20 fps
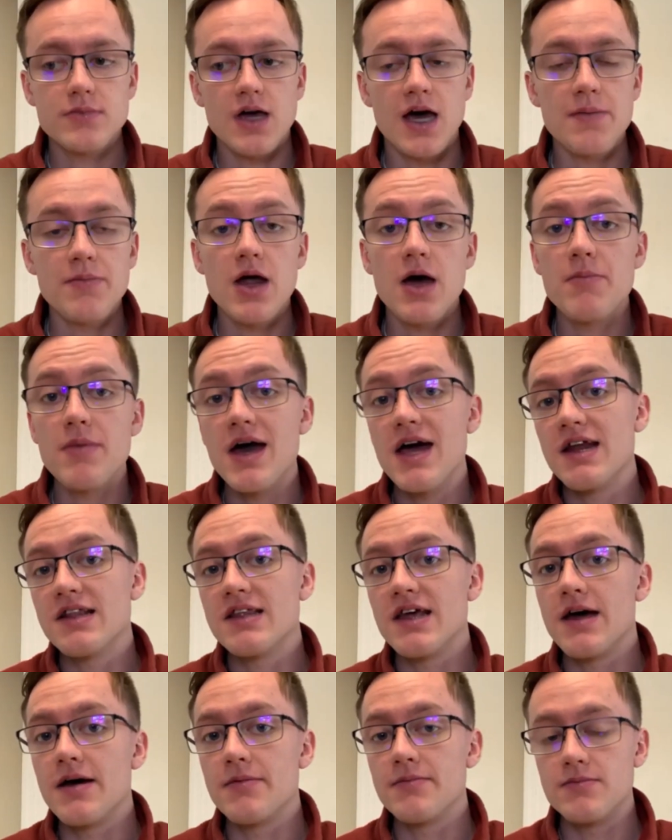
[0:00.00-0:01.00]
I'm not mad at
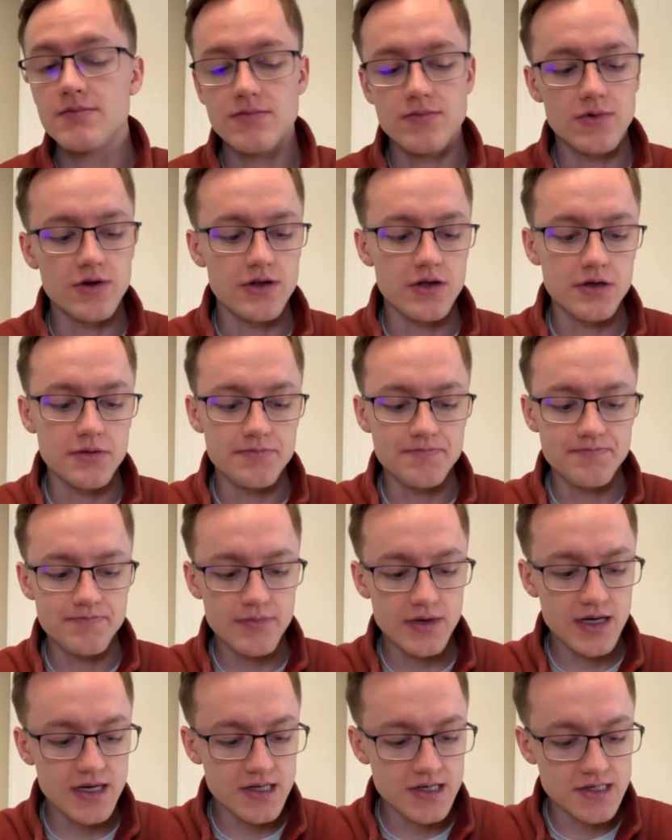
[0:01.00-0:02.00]
that, really,
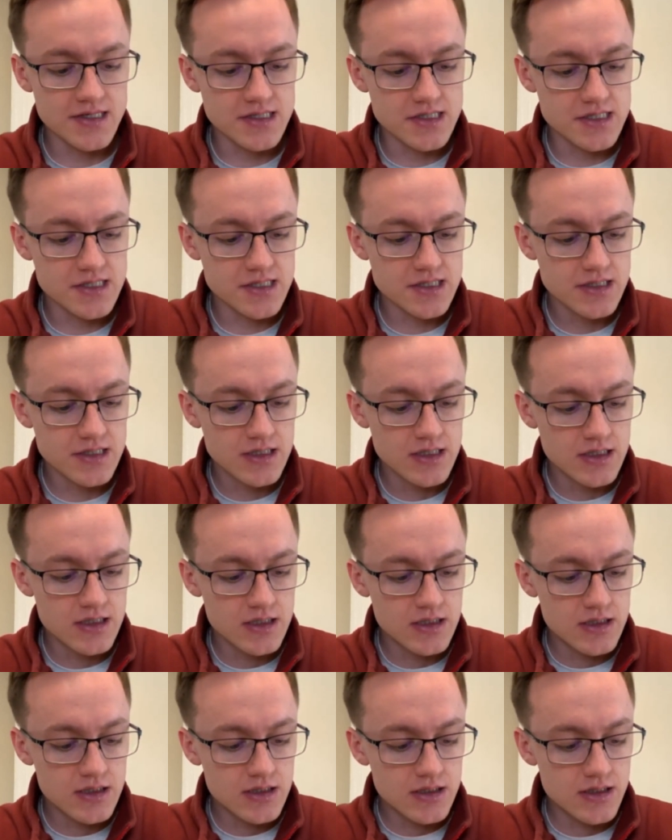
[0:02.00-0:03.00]
because
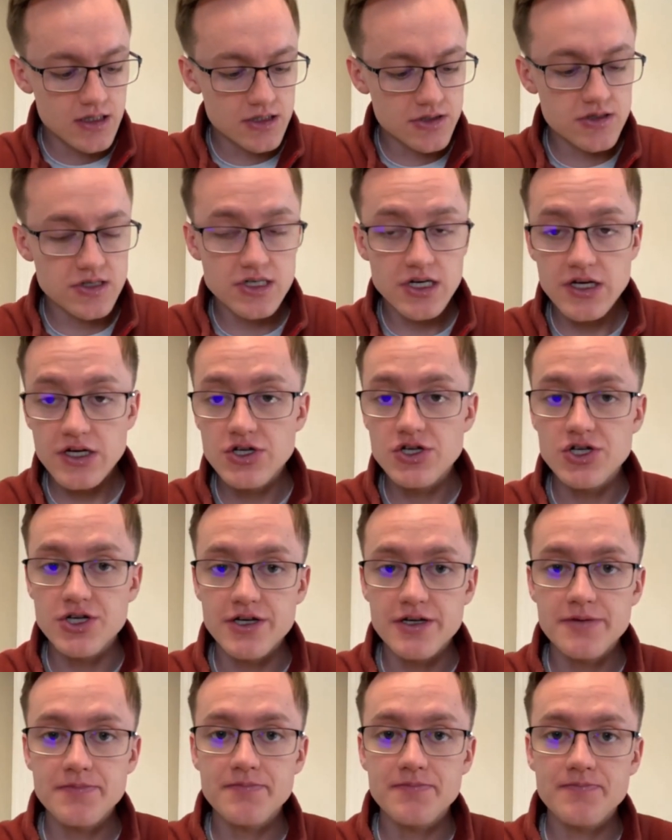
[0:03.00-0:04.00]
this is a good
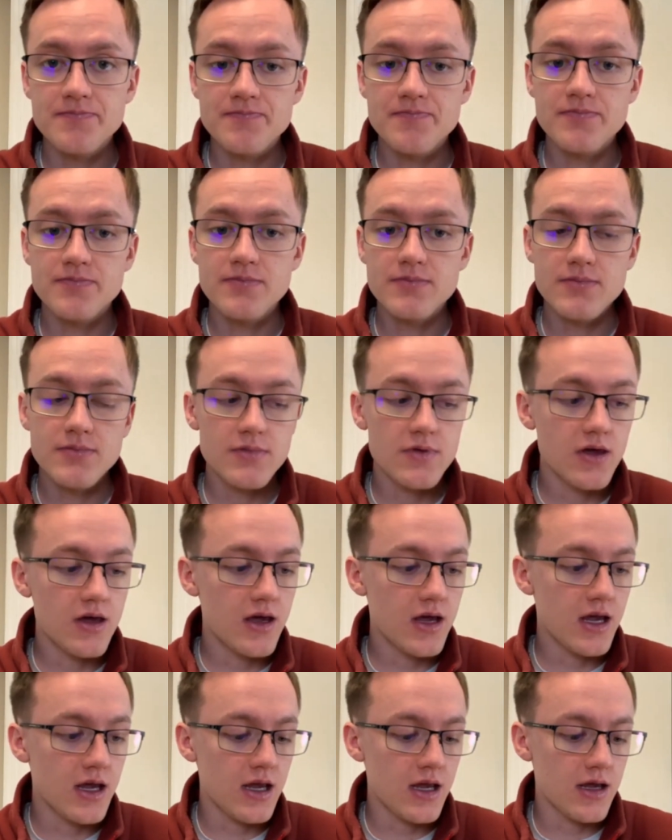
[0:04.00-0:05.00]
chip,
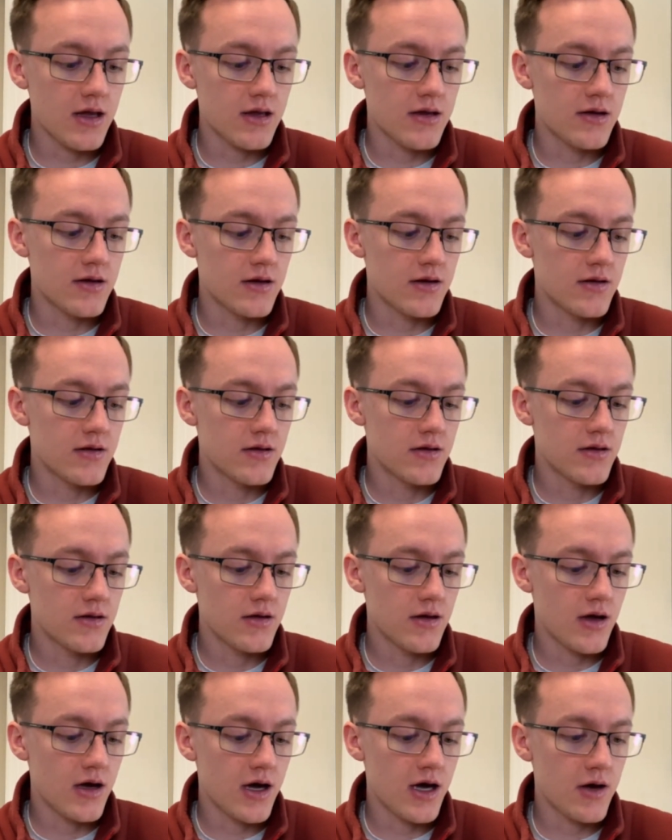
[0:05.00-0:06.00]
and
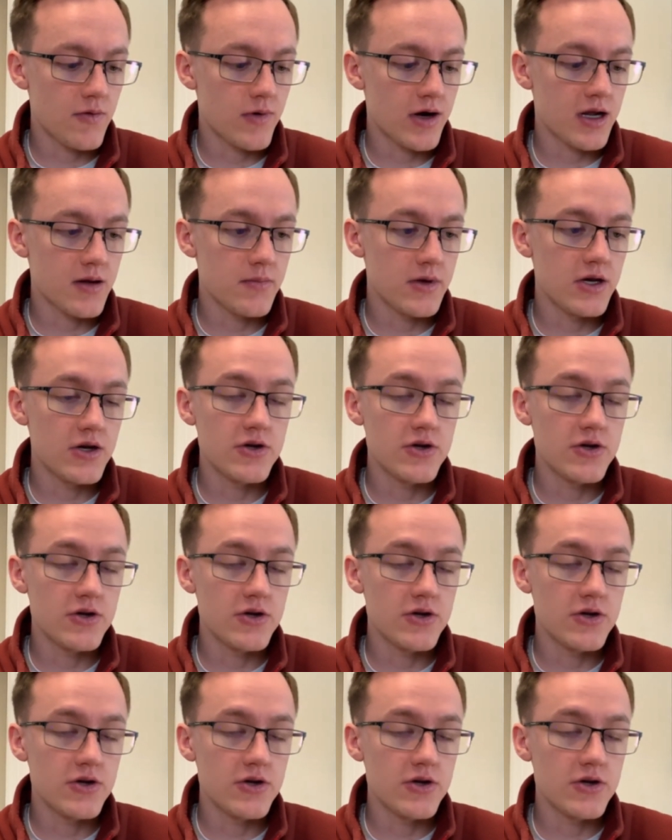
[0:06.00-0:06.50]
I recommend